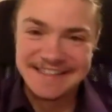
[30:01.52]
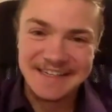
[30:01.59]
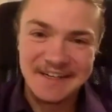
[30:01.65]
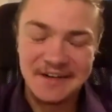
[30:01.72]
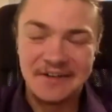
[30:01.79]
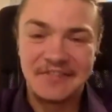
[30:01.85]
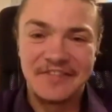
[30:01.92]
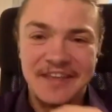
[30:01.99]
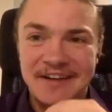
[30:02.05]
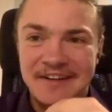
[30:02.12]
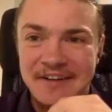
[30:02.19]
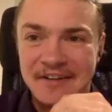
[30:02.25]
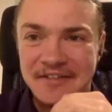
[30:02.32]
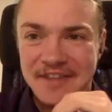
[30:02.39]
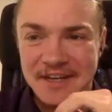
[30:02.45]
of
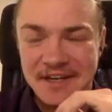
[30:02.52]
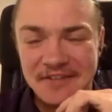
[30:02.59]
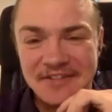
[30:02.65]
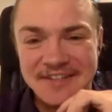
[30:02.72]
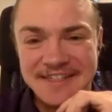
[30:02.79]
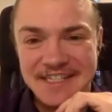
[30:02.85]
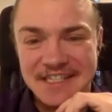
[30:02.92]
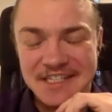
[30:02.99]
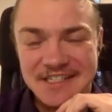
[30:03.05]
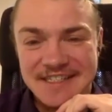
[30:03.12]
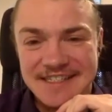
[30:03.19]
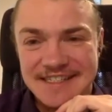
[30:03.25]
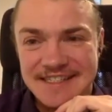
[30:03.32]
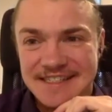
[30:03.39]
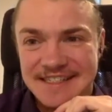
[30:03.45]
their of their
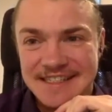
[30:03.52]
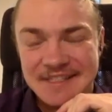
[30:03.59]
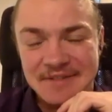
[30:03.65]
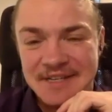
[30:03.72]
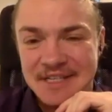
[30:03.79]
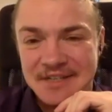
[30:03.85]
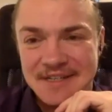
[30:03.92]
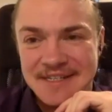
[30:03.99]
conversations. It's really interesting.